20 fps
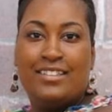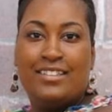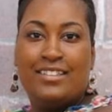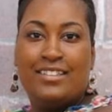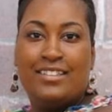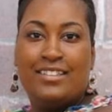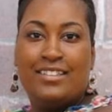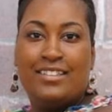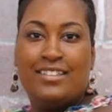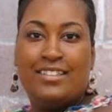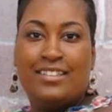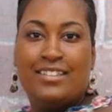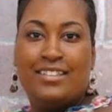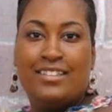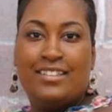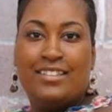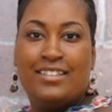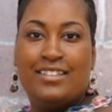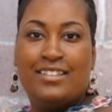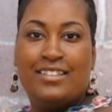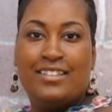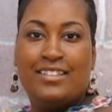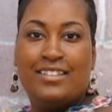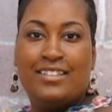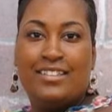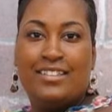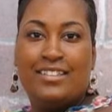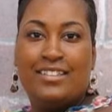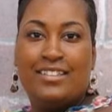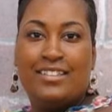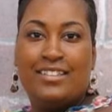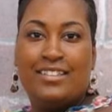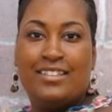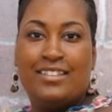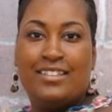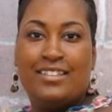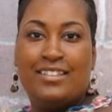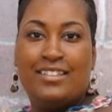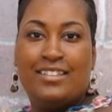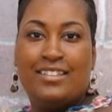
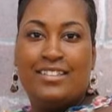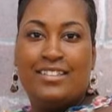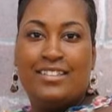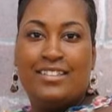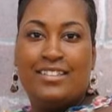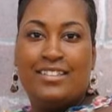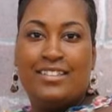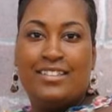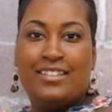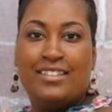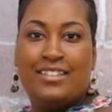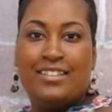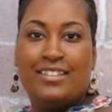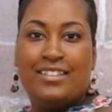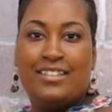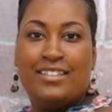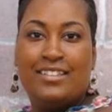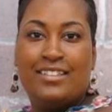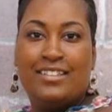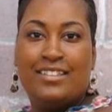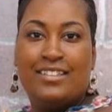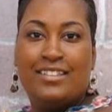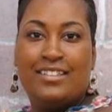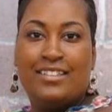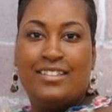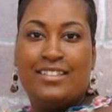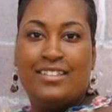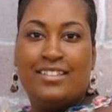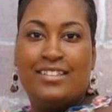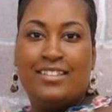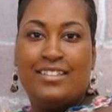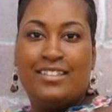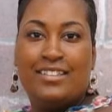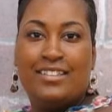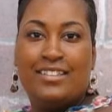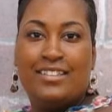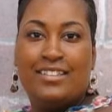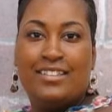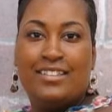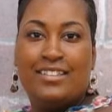
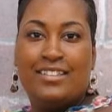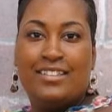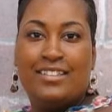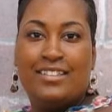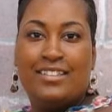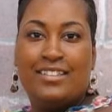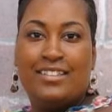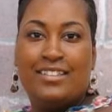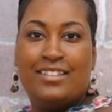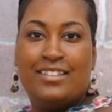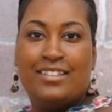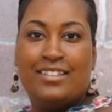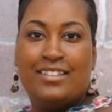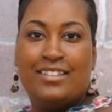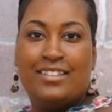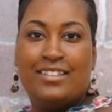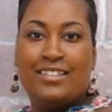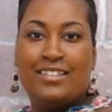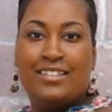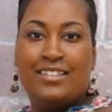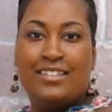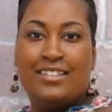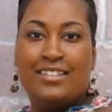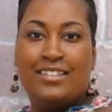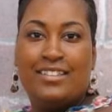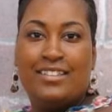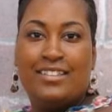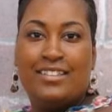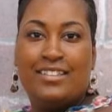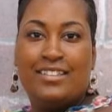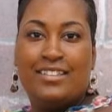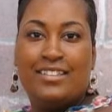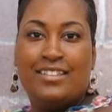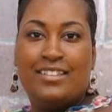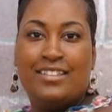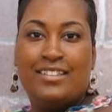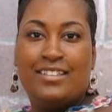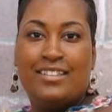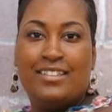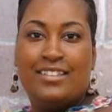
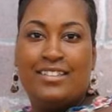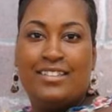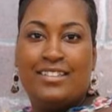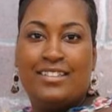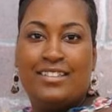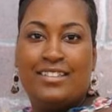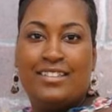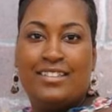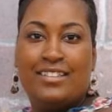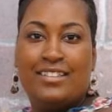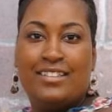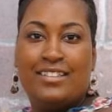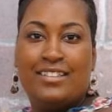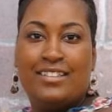(no lip movement)